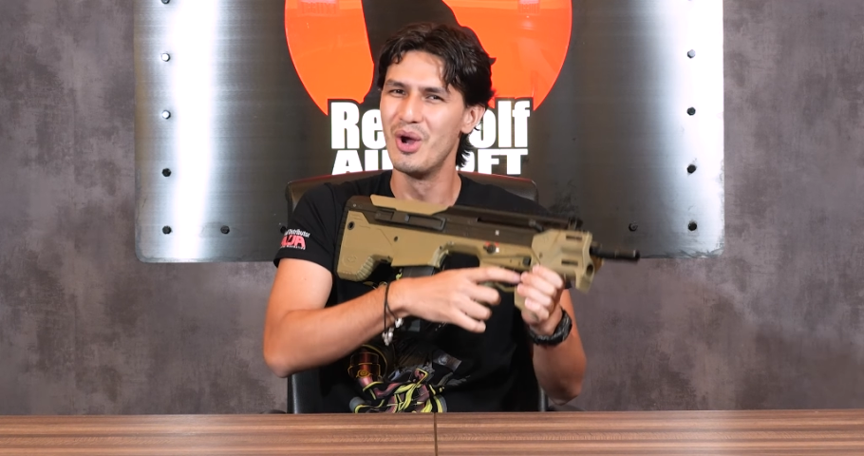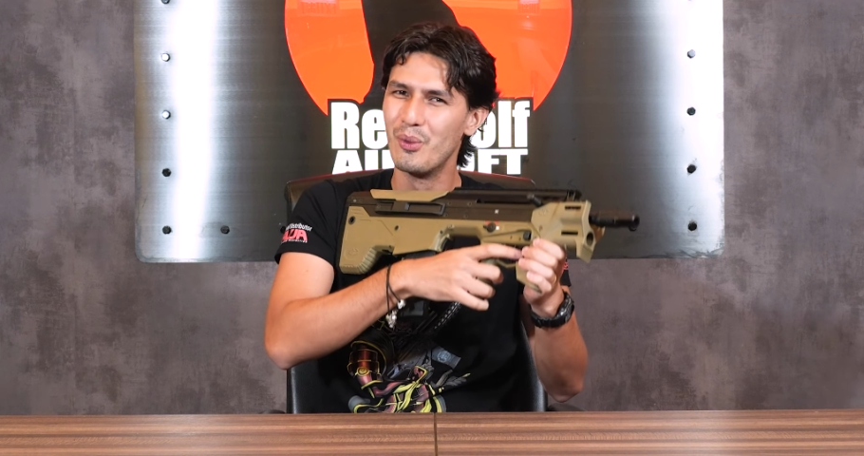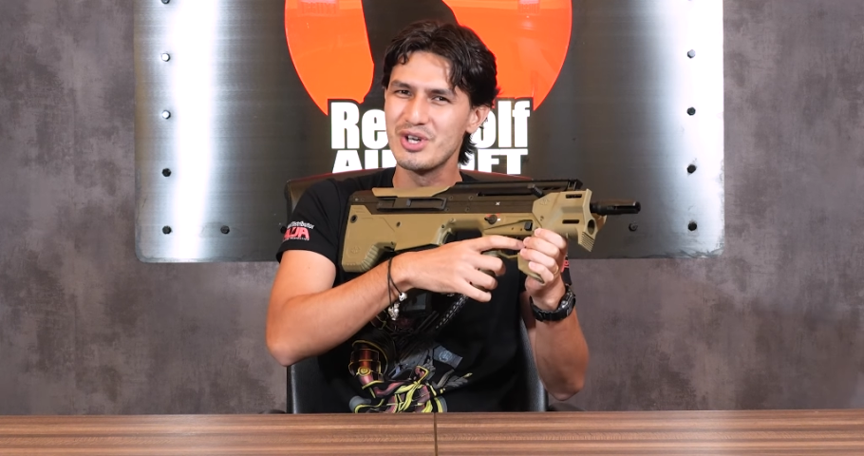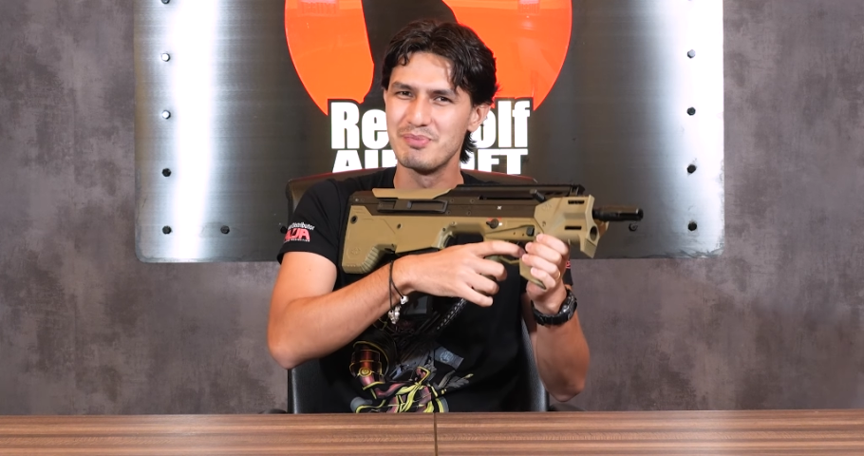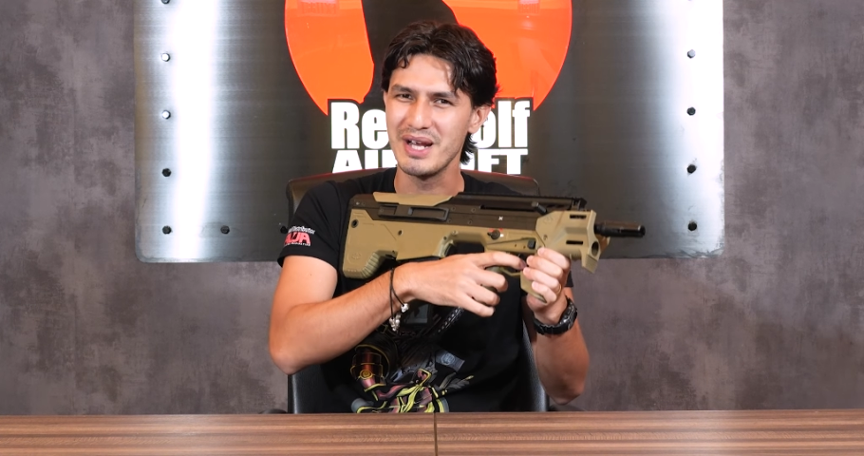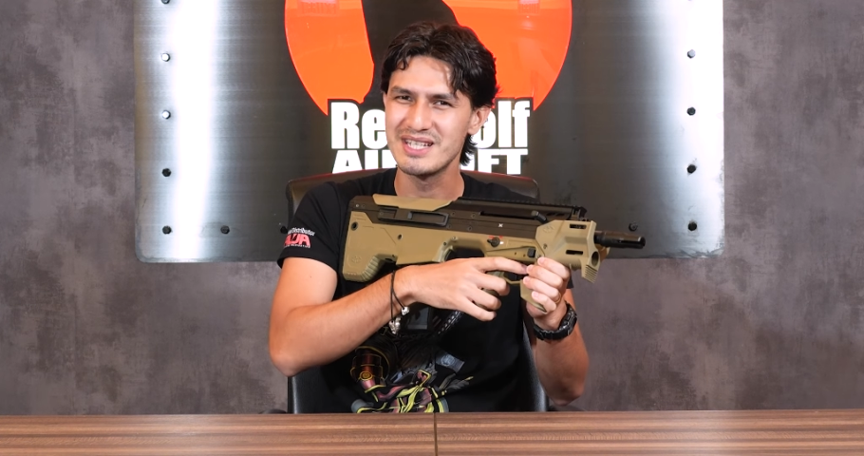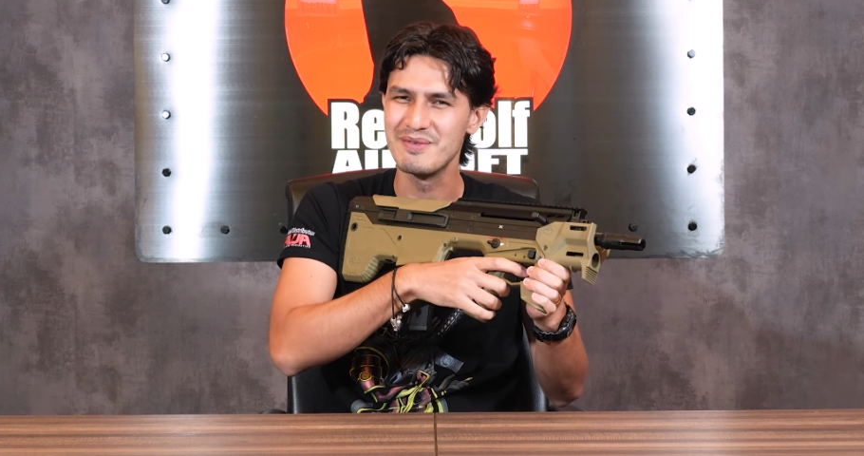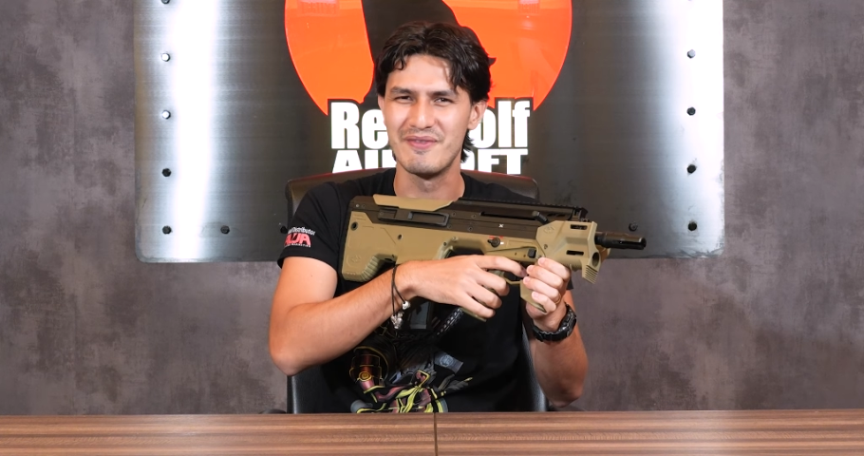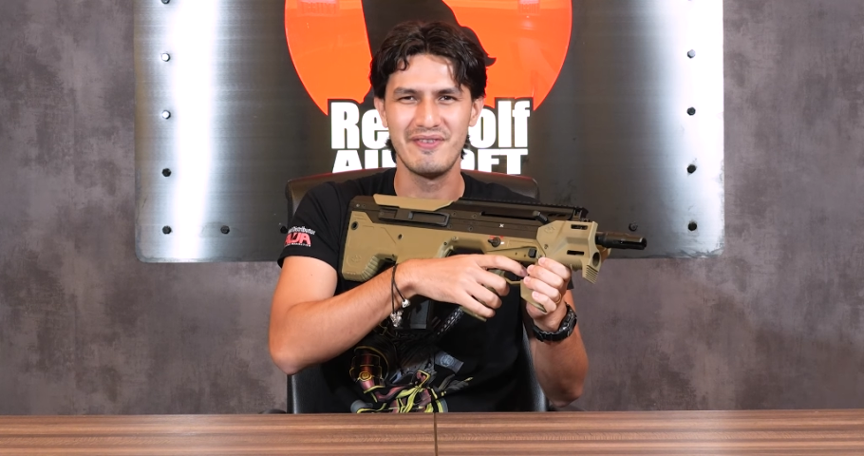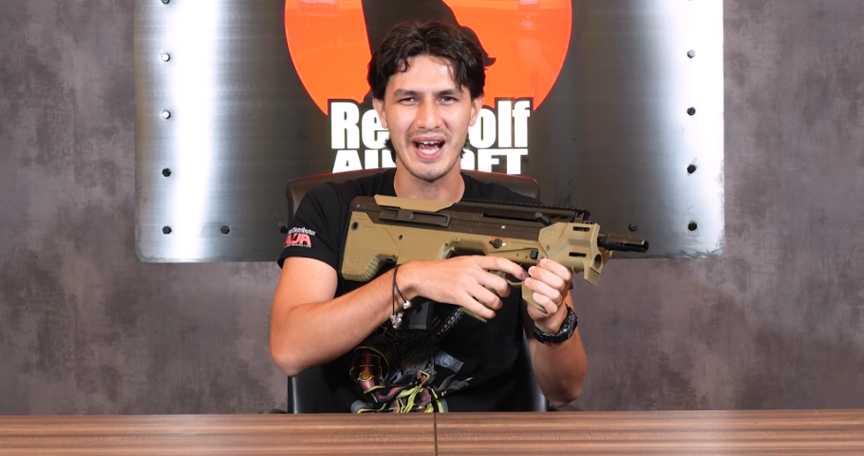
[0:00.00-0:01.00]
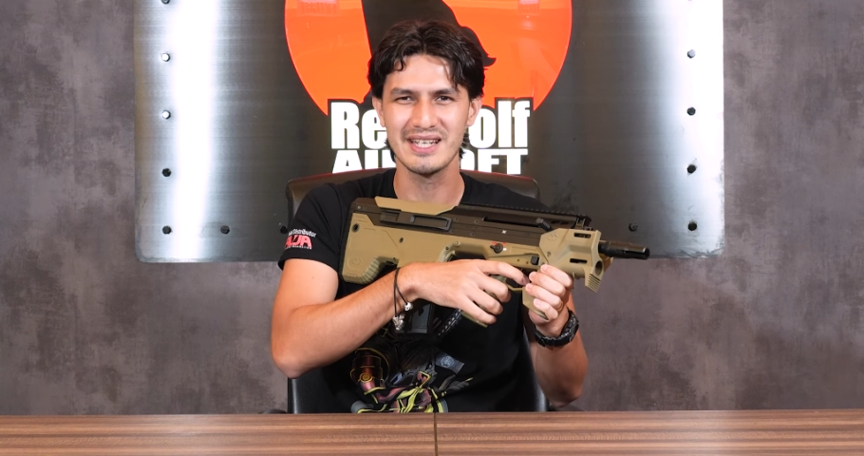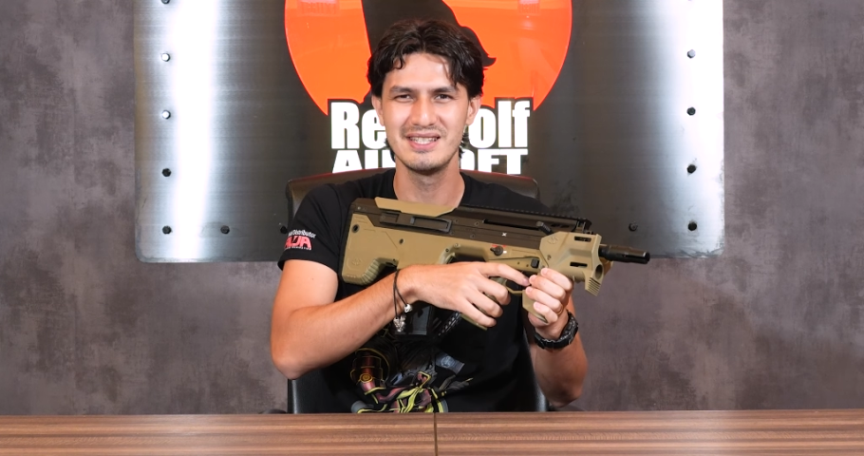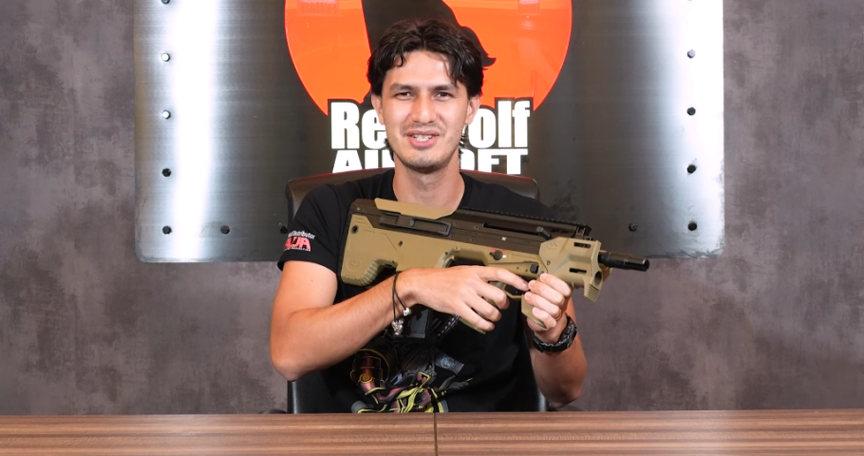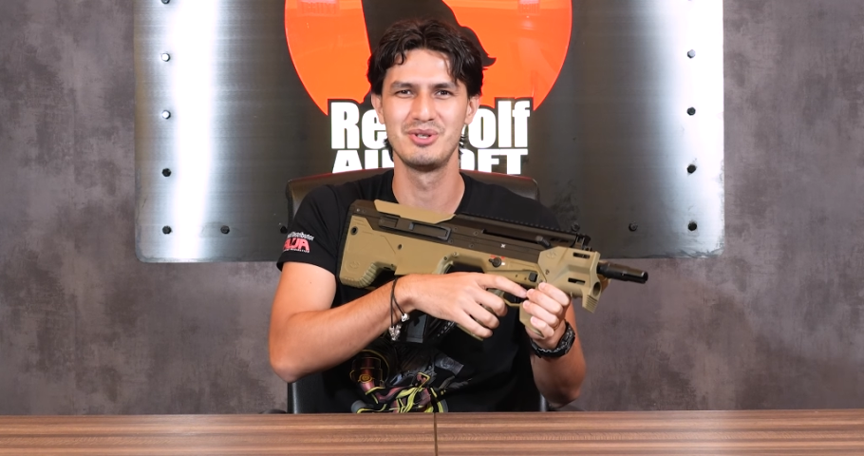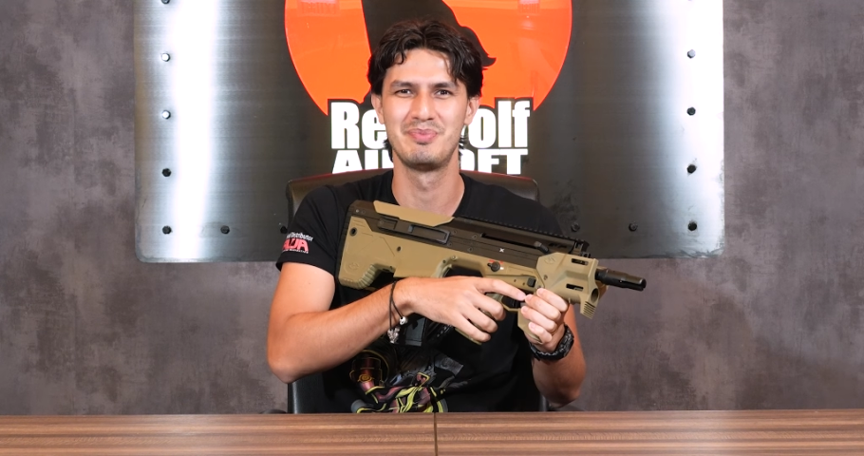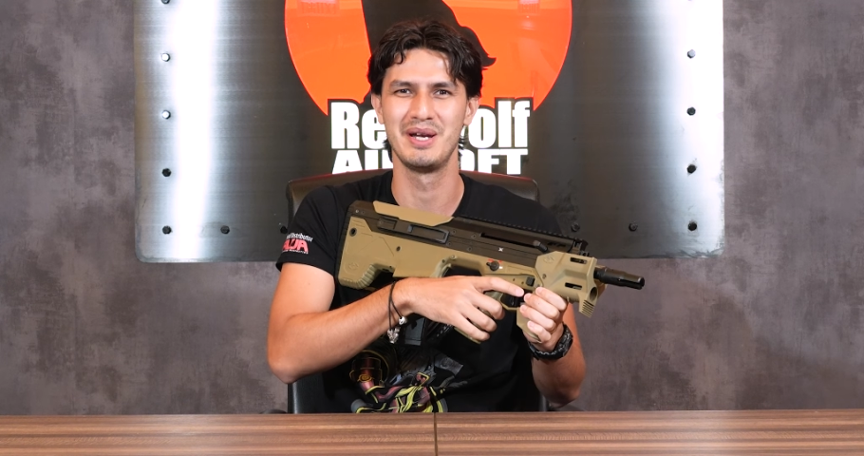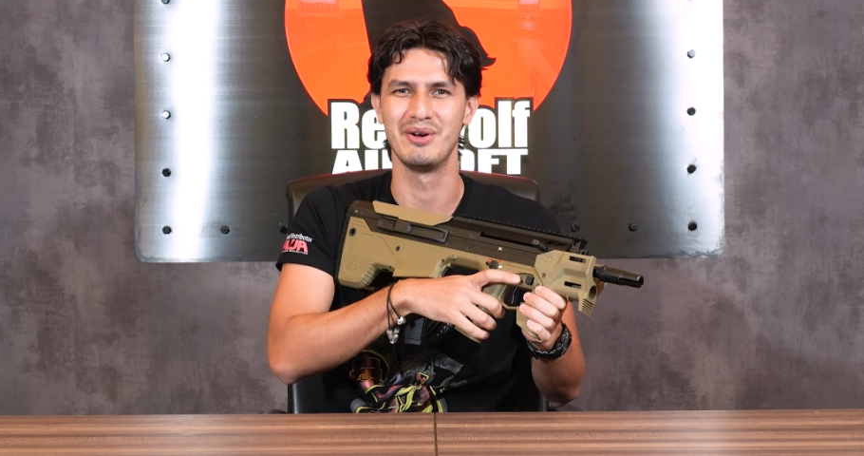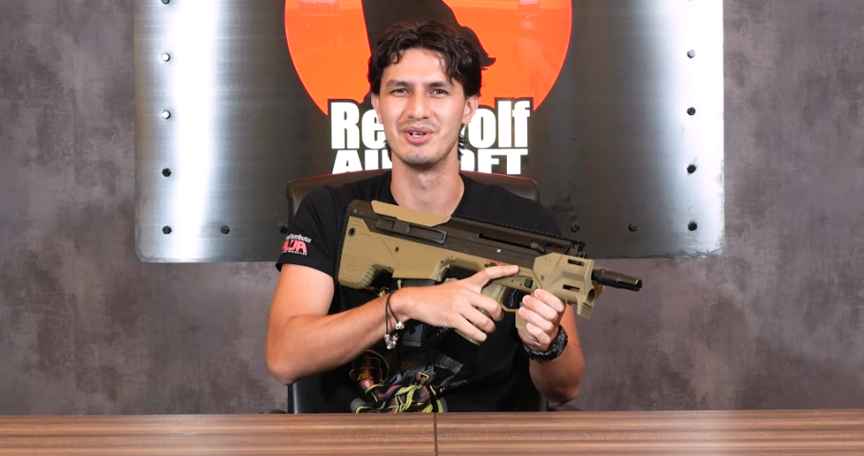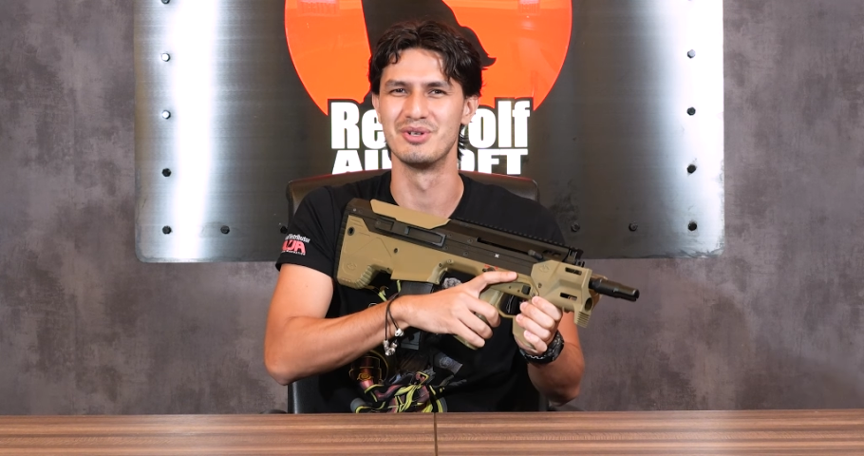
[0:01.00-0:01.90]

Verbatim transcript: which makes it vastly superior